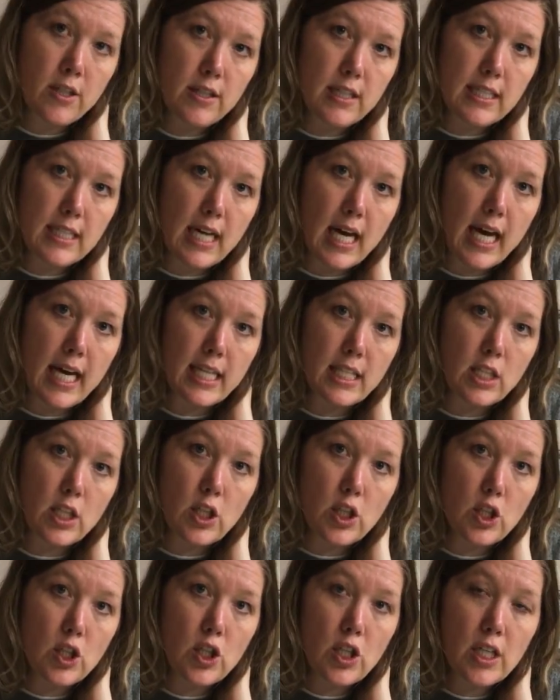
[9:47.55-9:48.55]
your designs,
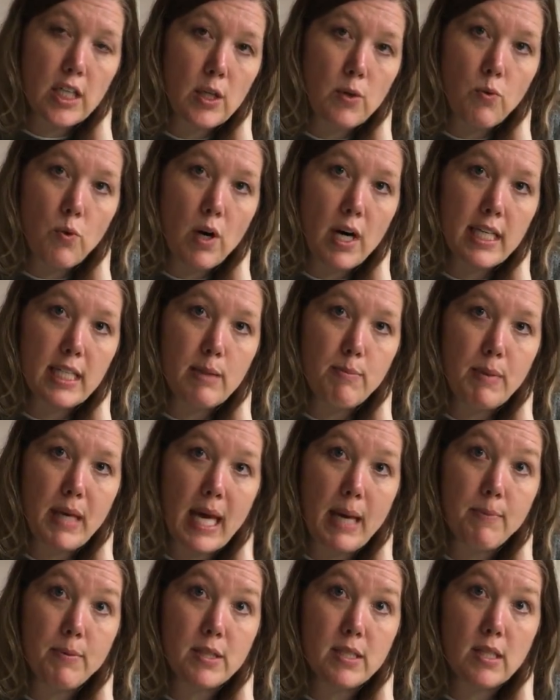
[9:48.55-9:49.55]
you're going to want to
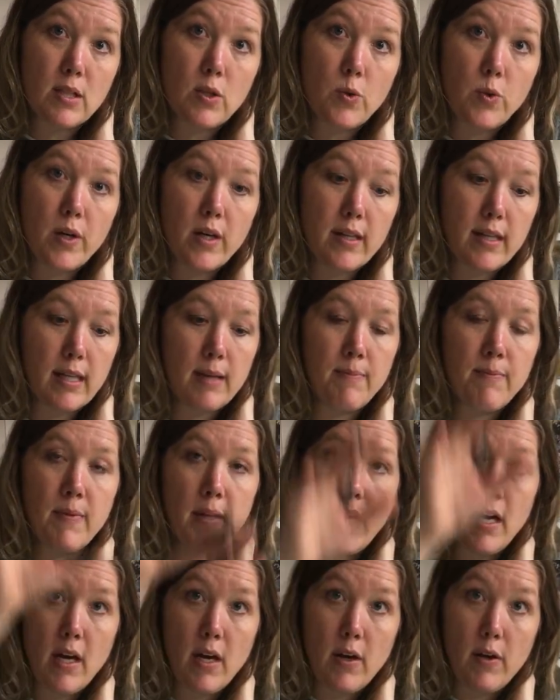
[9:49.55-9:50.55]
be able to quilt them
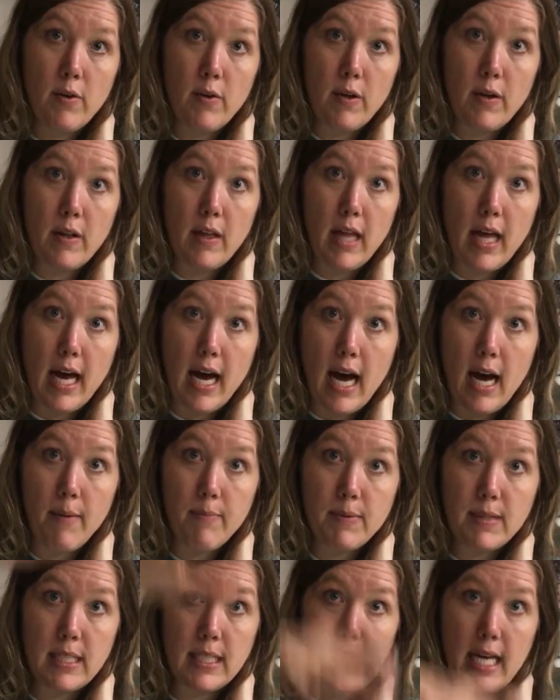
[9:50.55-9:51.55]

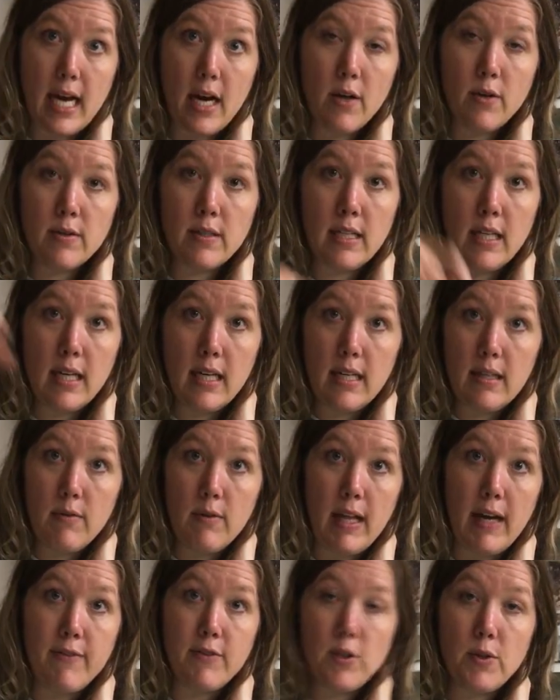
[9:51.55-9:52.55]
up to down,
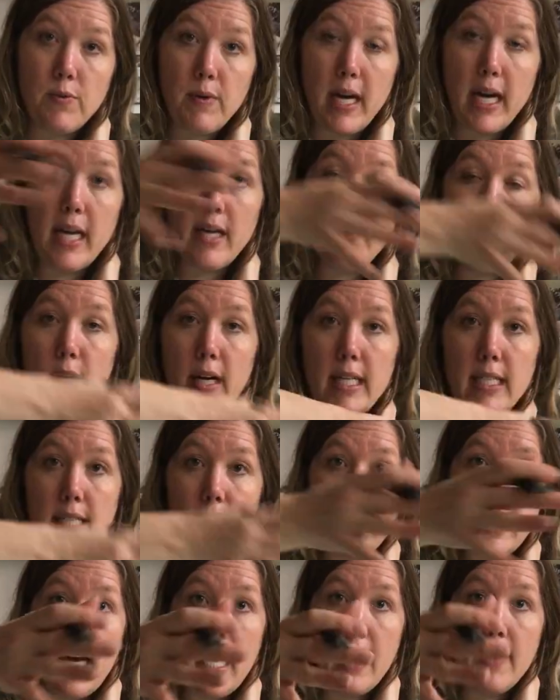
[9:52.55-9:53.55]
left to right, right
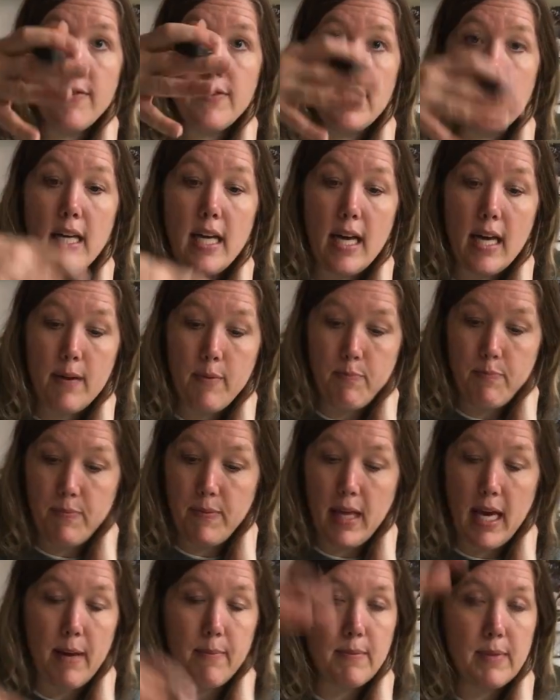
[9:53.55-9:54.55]
to left,
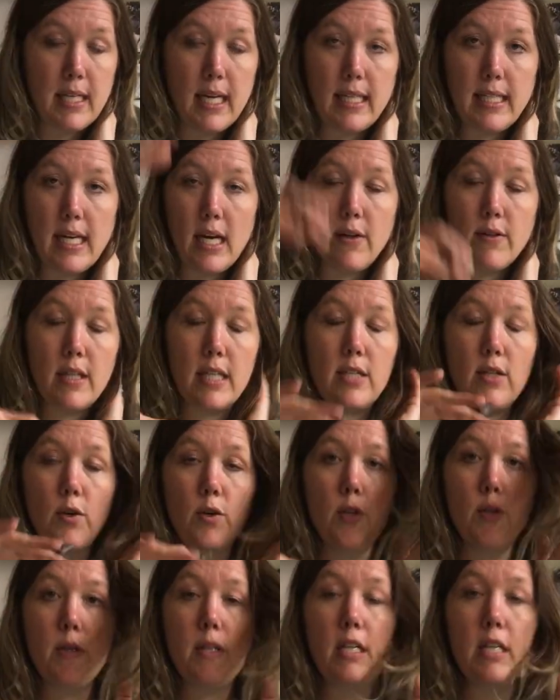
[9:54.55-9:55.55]
upside down. So
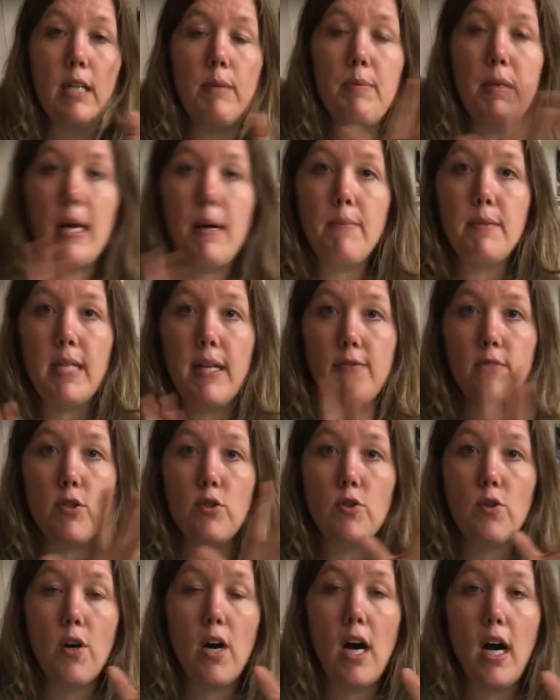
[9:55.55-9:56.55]
you're going to be able to have to
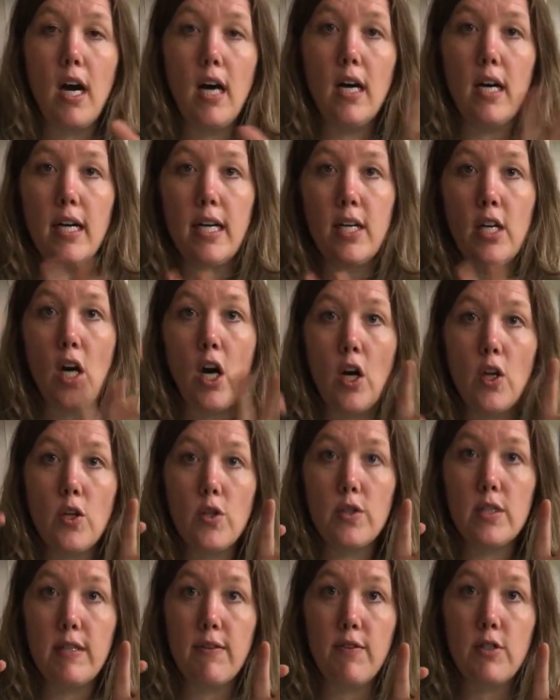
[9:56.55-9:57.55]
draw in all
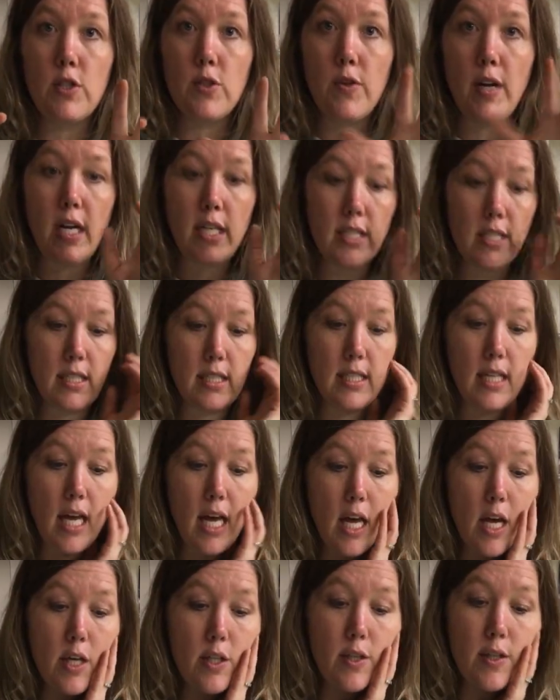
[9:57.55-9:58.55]
those different directions.
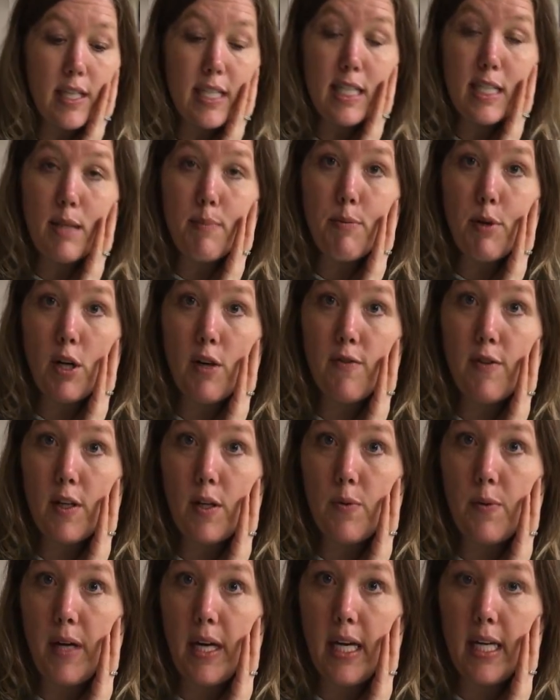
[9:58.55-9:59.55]
So this is a
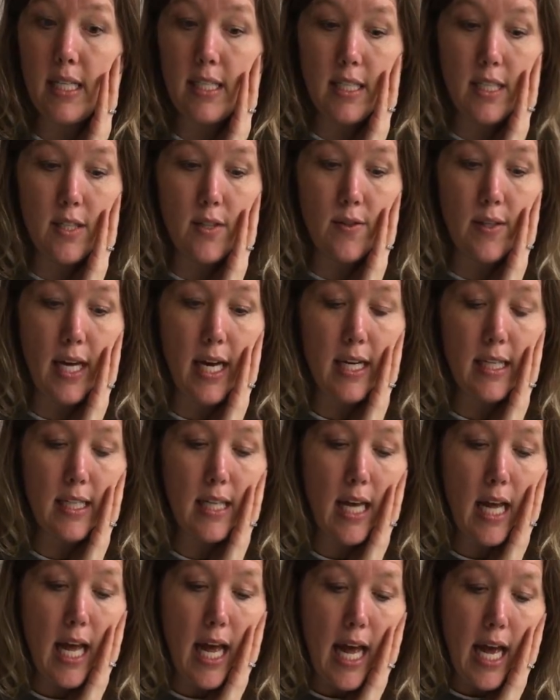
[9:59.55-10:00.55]
perfect way to do that.
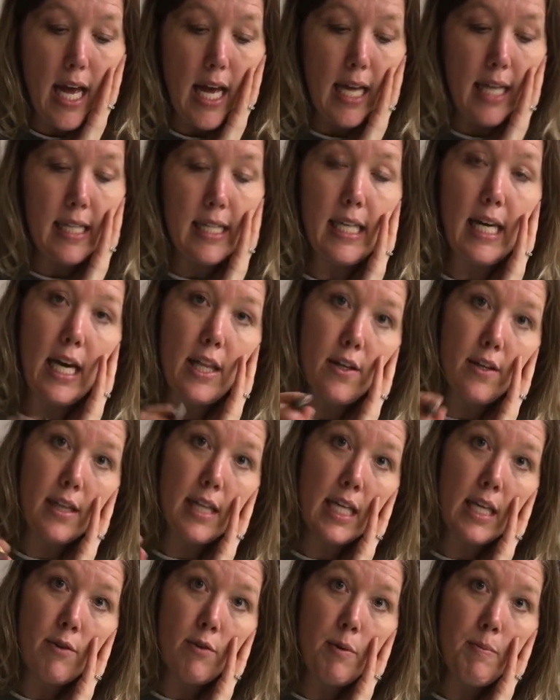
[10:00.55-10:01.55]
The other
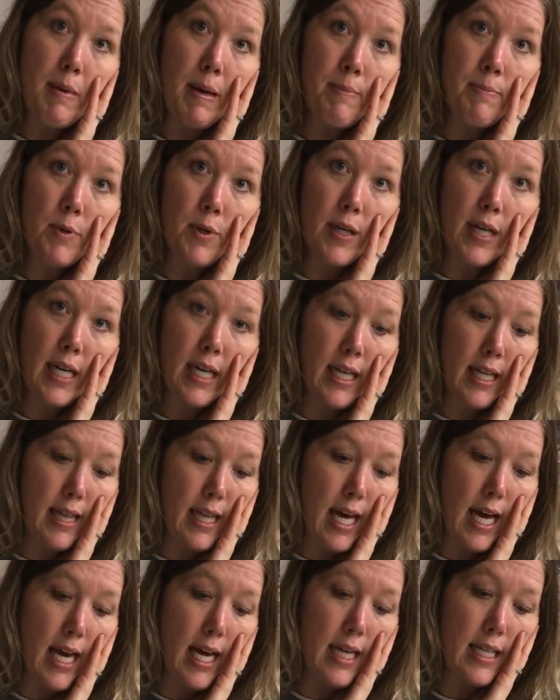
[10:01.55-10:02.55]
thing, remembering
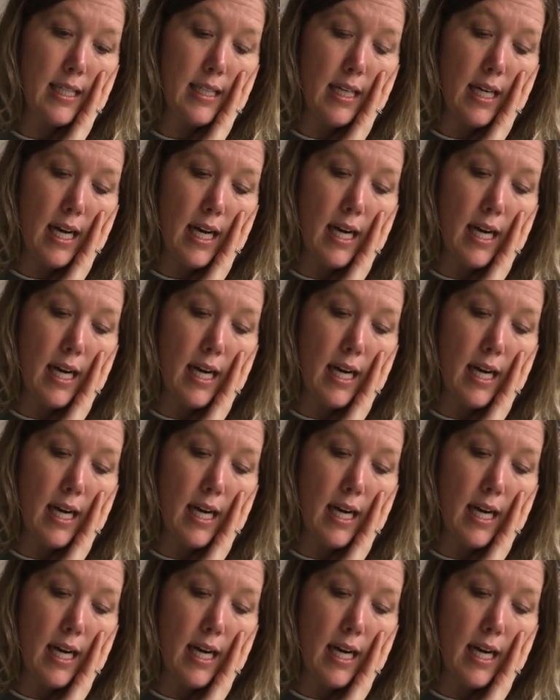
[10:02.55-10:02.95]
that